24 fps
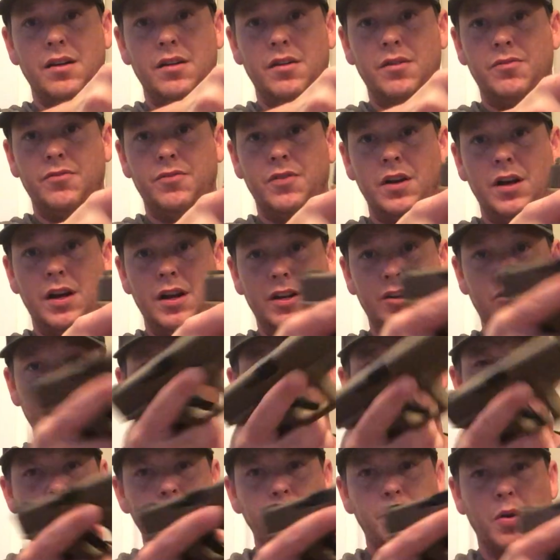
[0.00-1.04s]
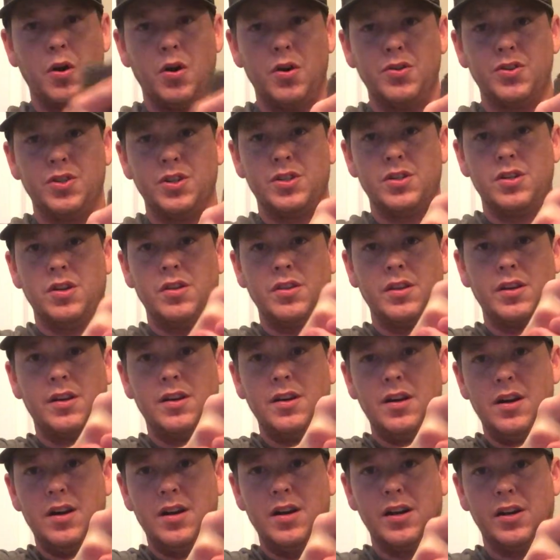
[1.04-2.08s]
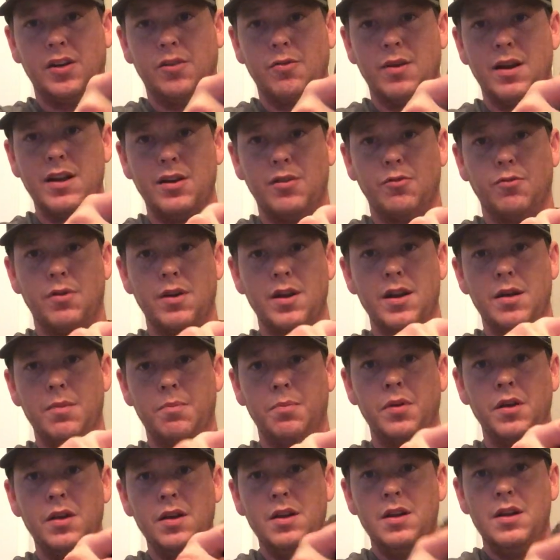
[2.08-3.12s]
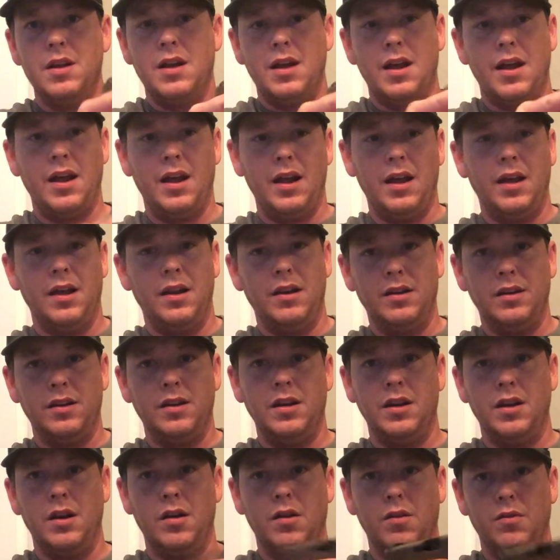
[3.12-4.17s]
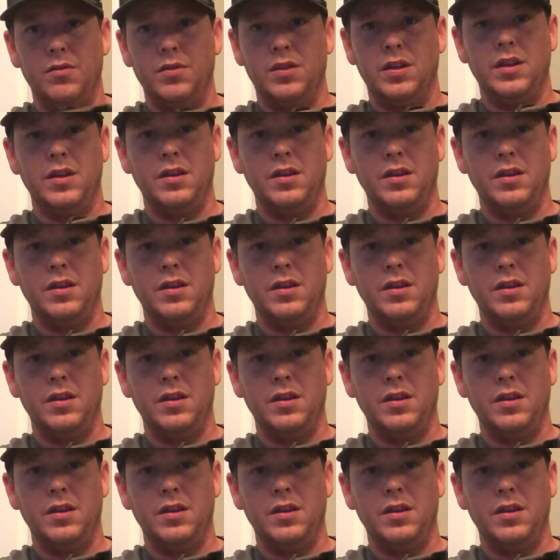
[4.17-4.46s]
of a great purchase on the gun, a great grip, and you know